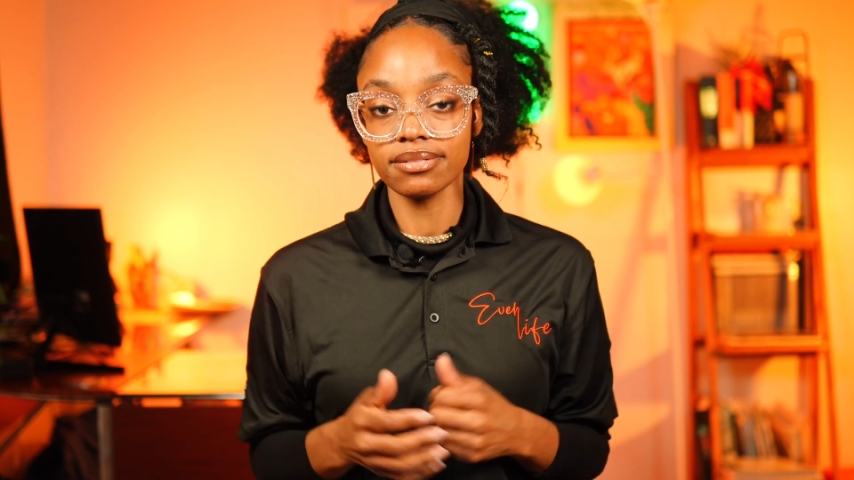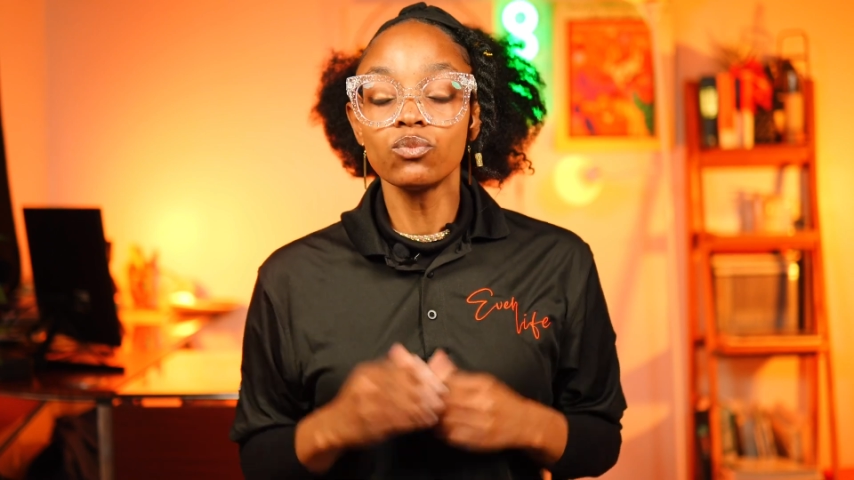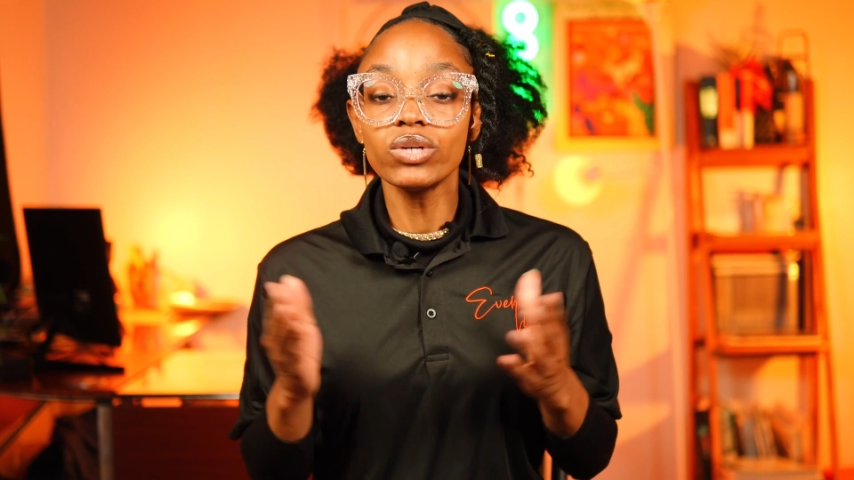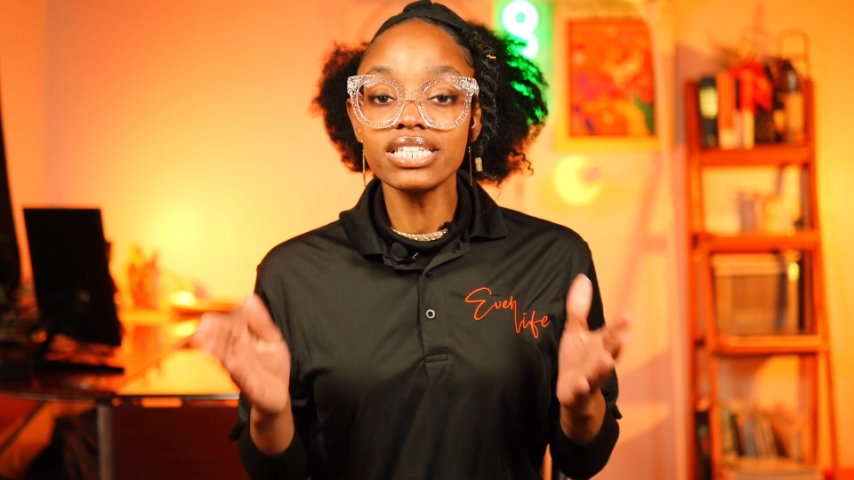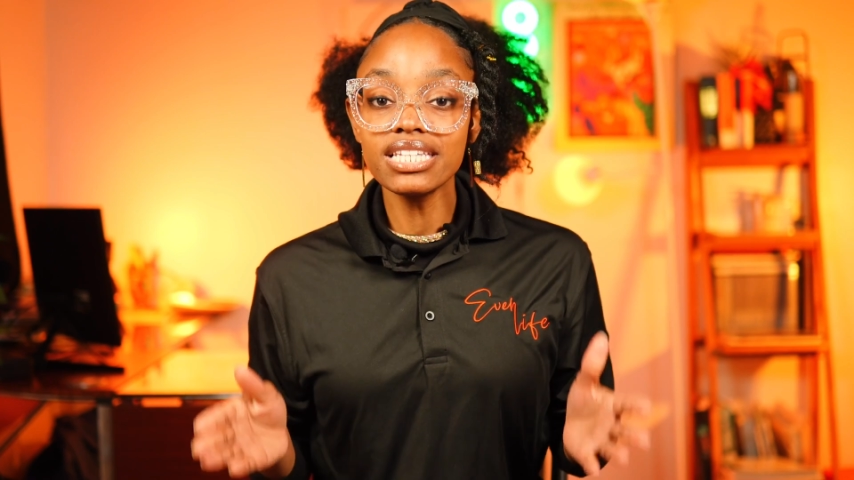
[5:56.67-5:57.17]

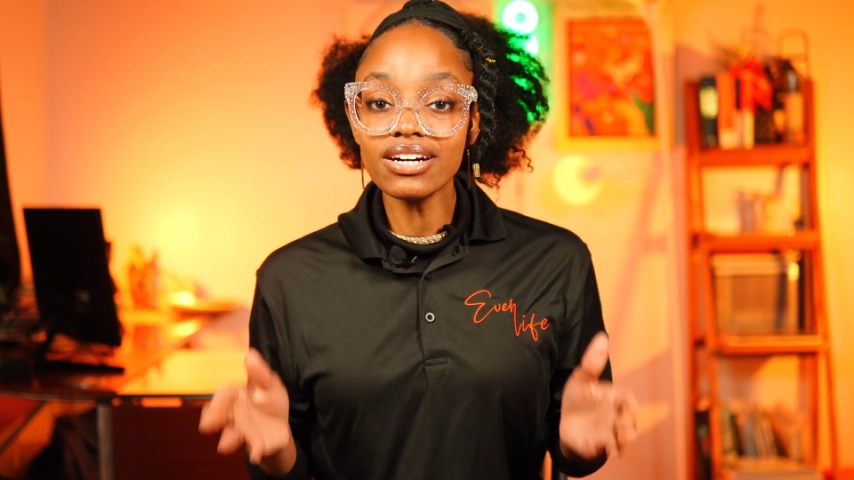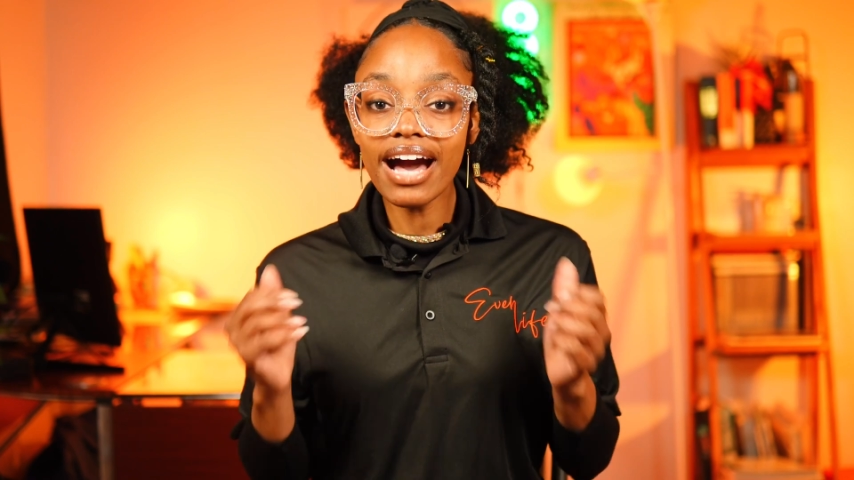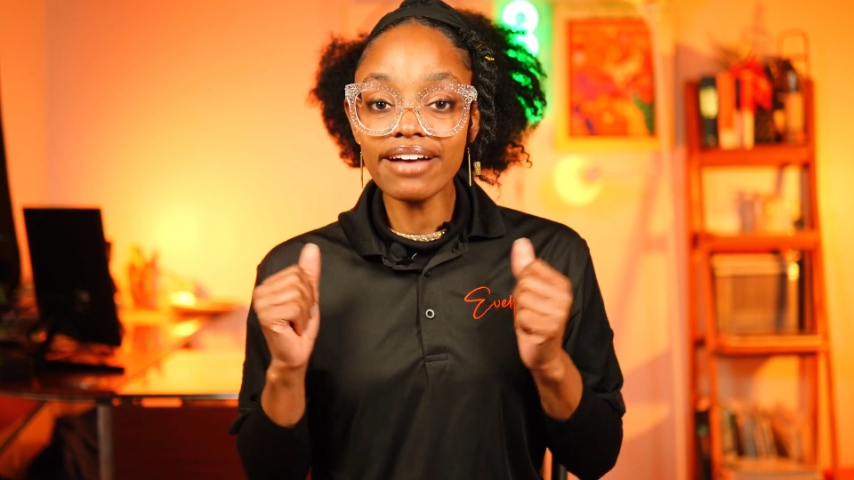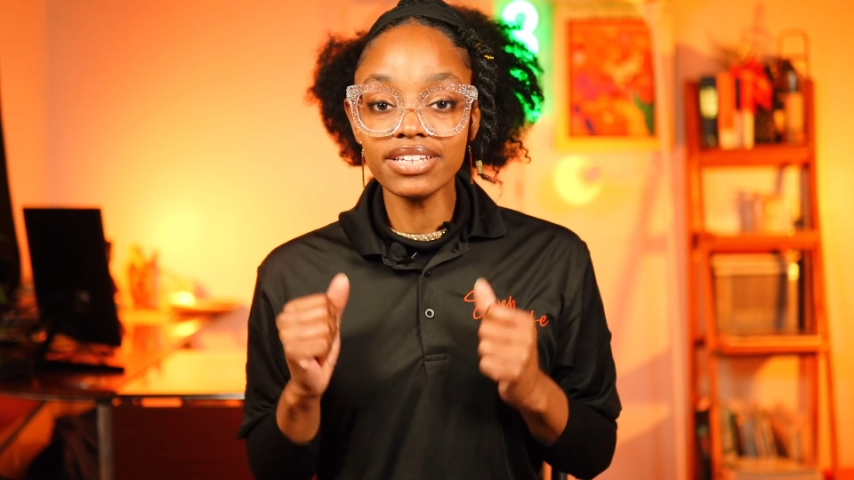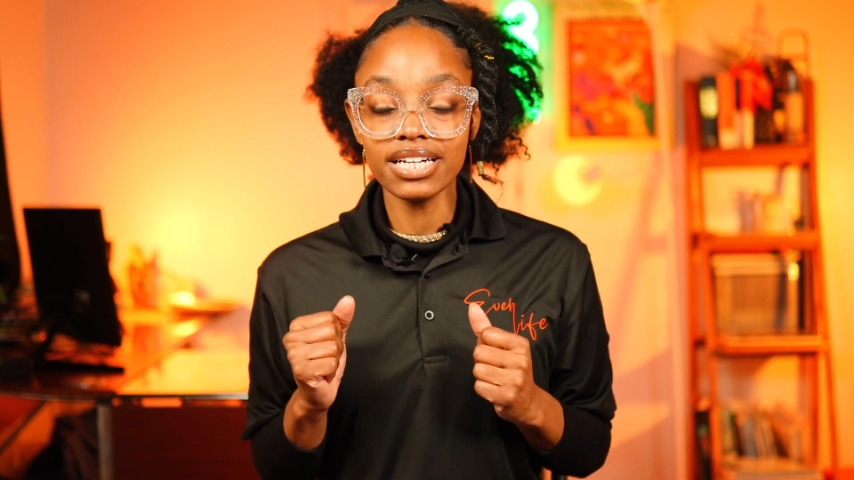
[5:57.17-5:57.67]
We still
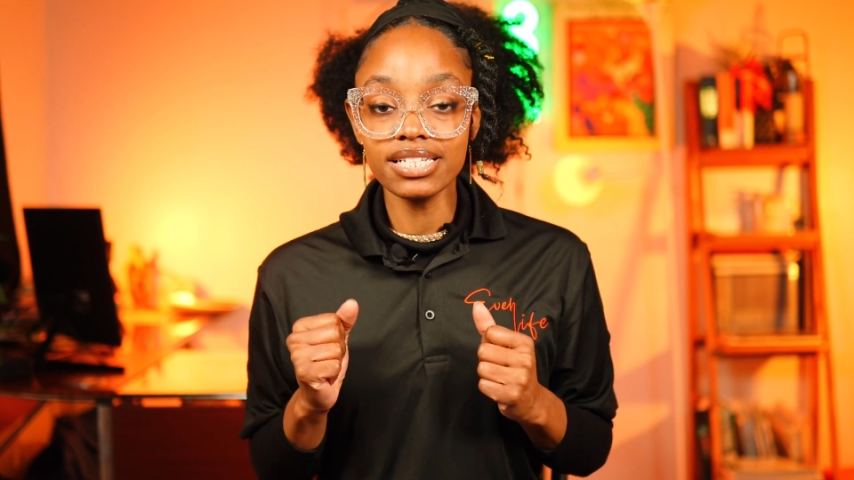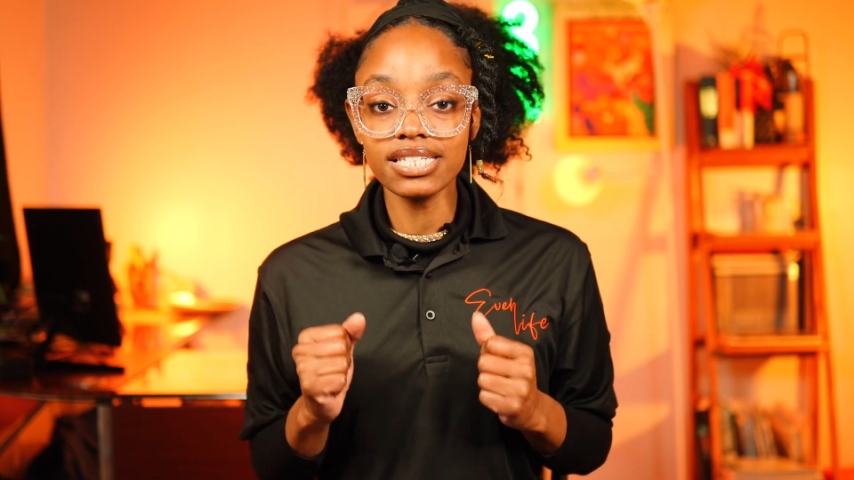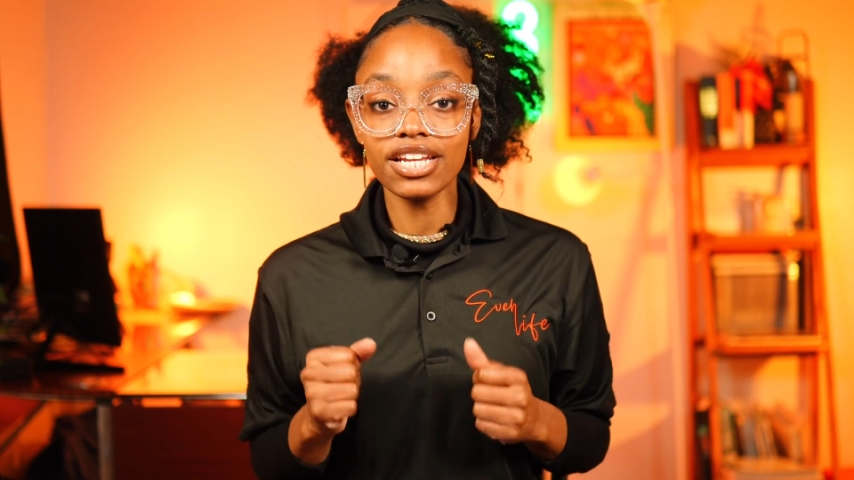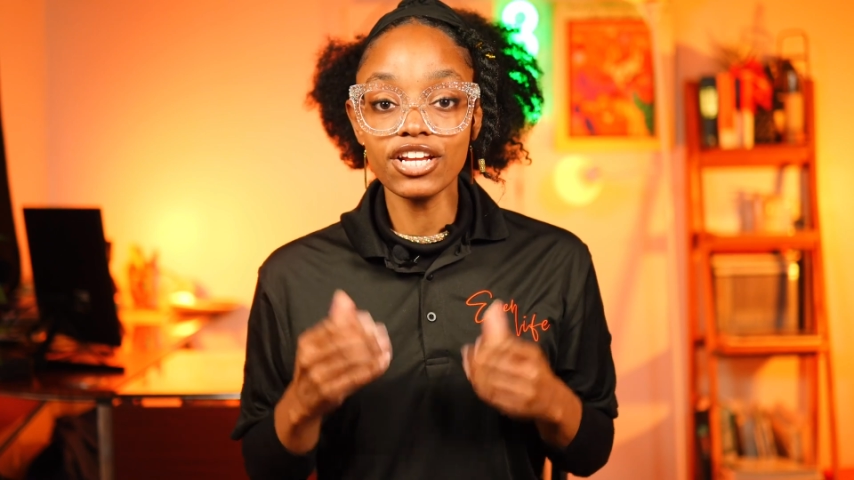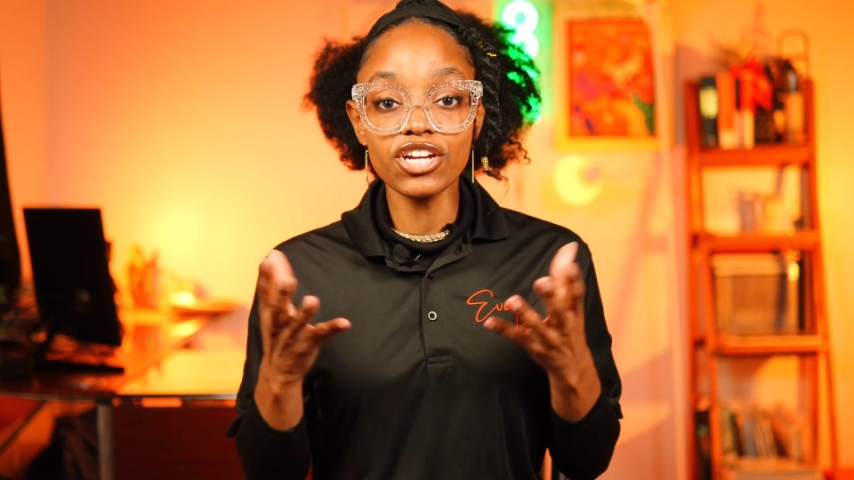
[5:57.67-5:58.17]
have to
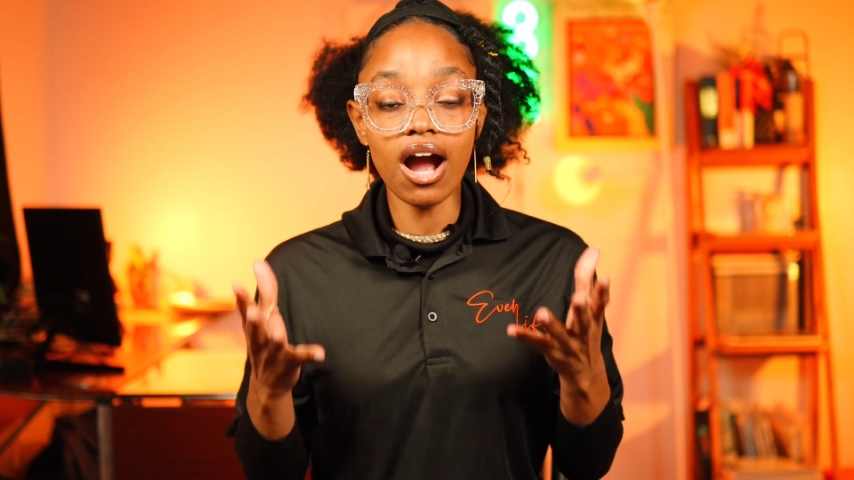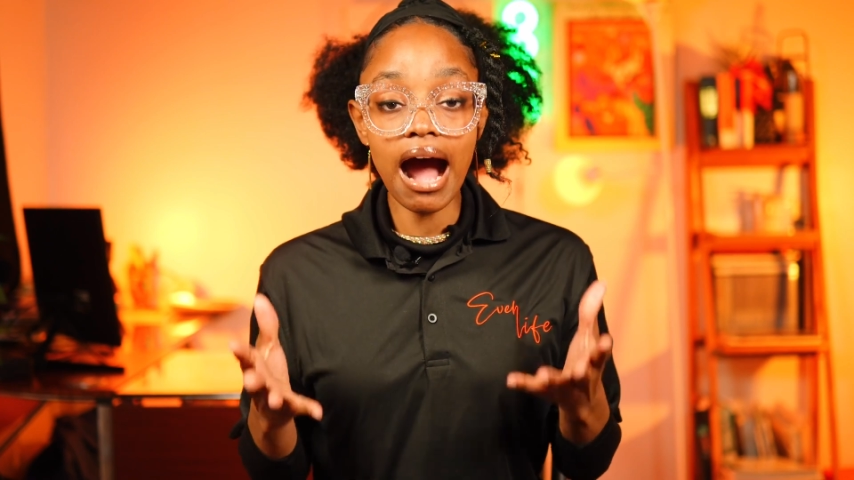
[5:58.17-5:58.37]
consider your